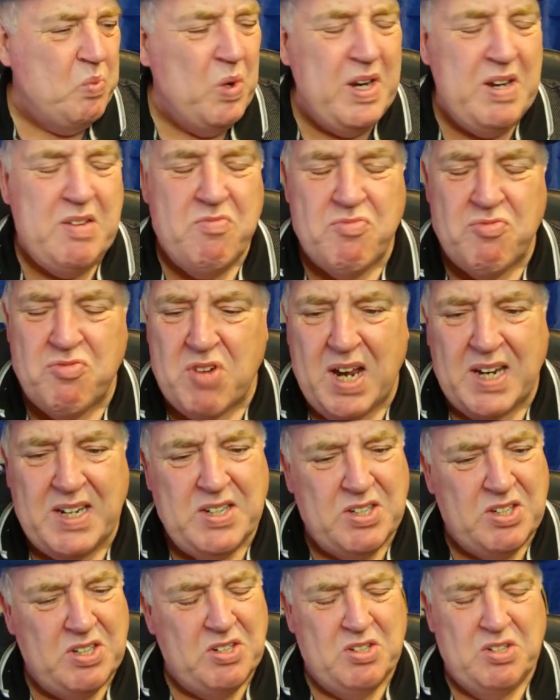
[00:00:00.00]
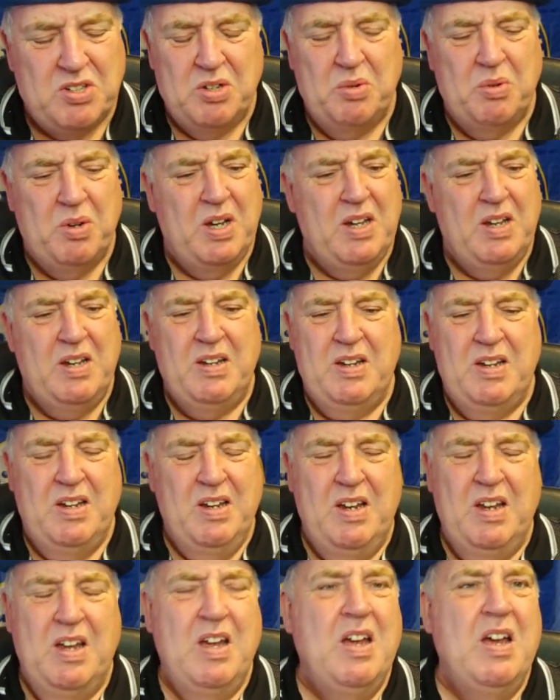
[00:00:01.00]
We raced to a
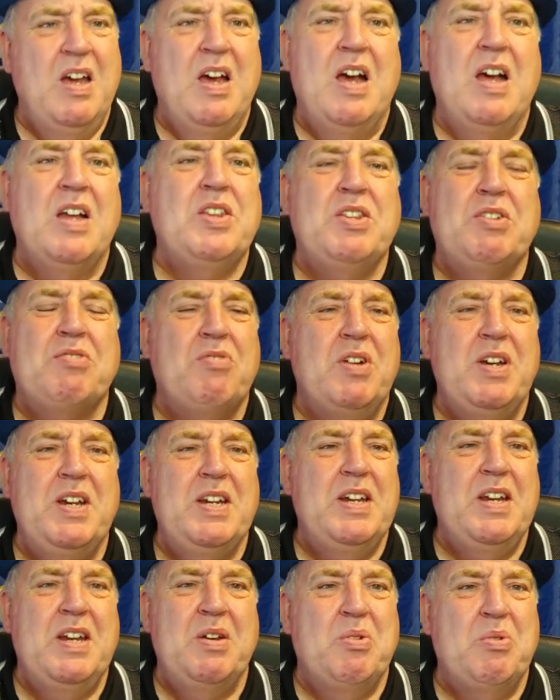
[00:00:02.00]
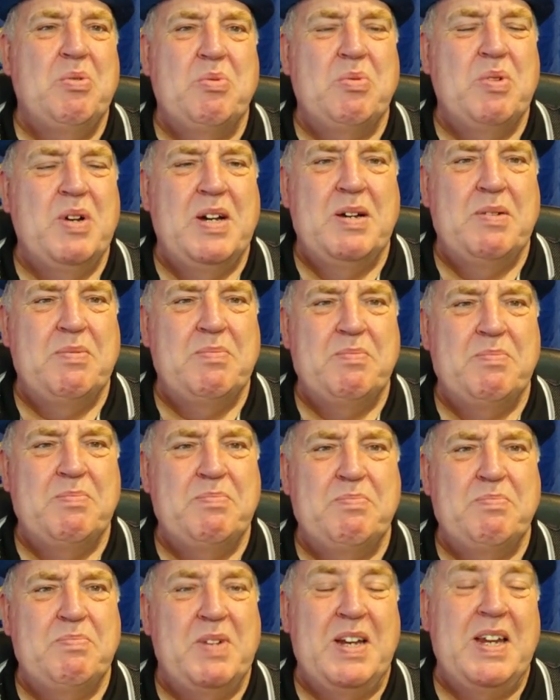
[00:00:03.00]
3-0
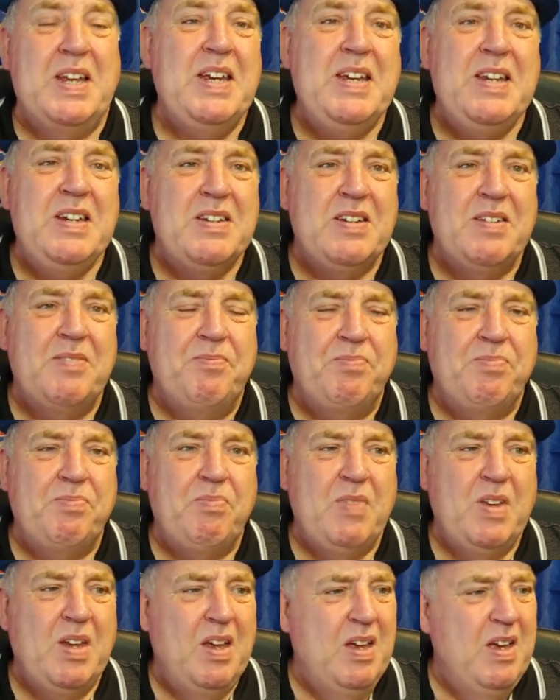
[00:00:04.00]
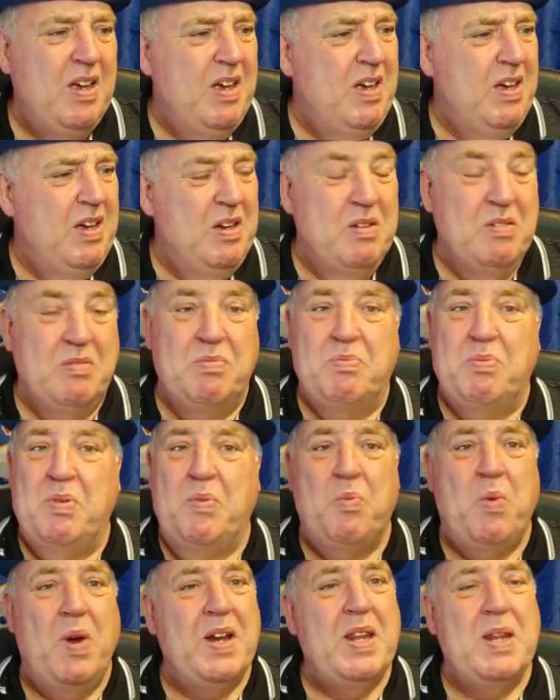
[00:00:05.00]
lead
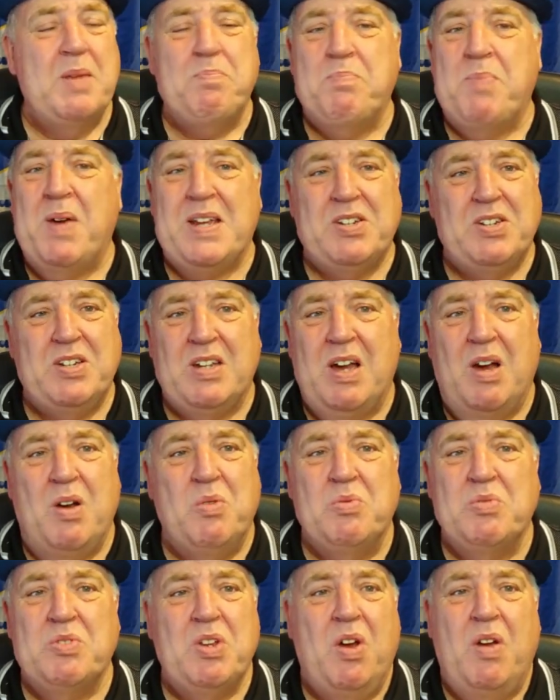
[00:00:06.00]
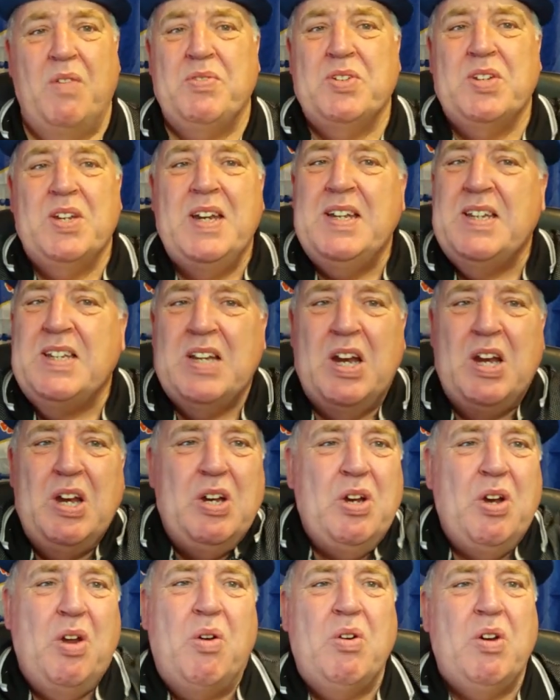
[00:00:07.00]
with one of the best goals I've seen in a
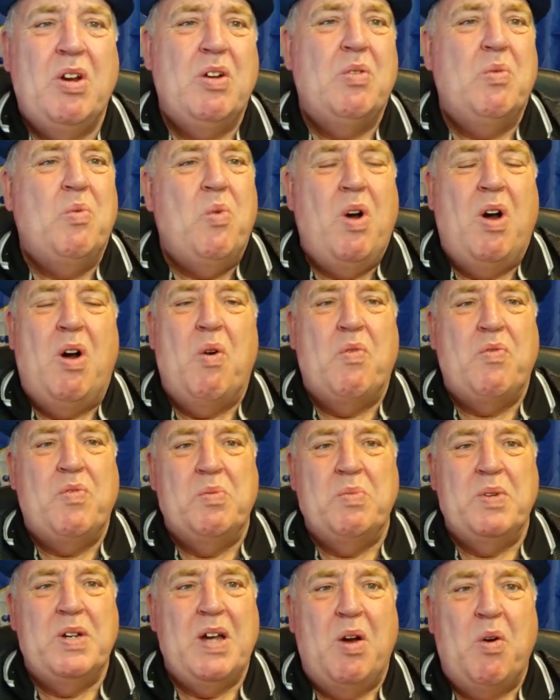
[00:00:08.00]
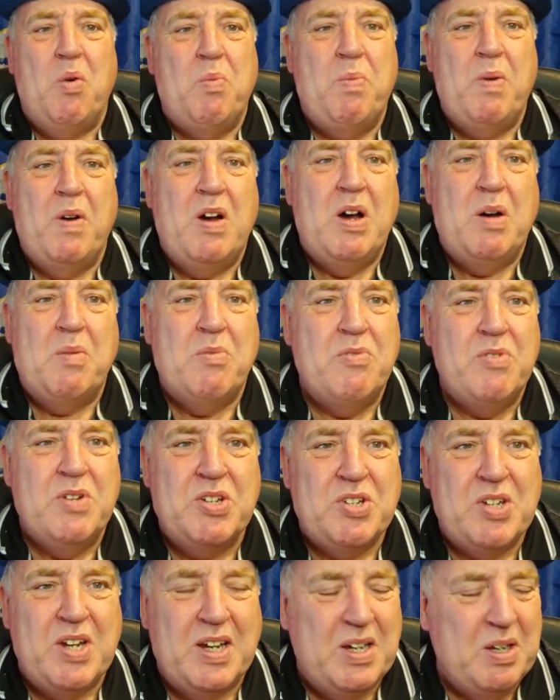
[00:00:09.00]
long, long while from Cole Palmer,
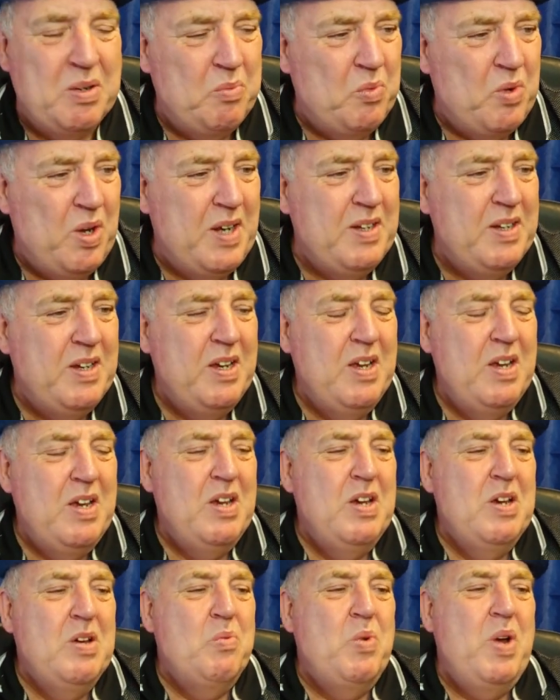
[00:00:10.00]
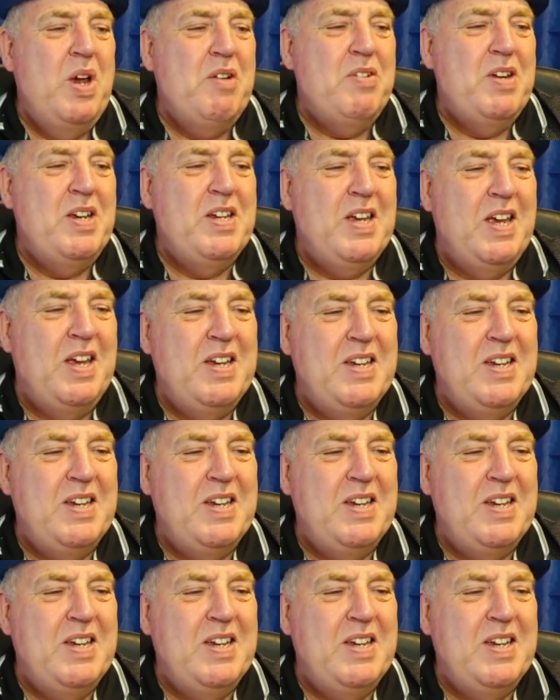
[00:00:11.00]
his second one, where he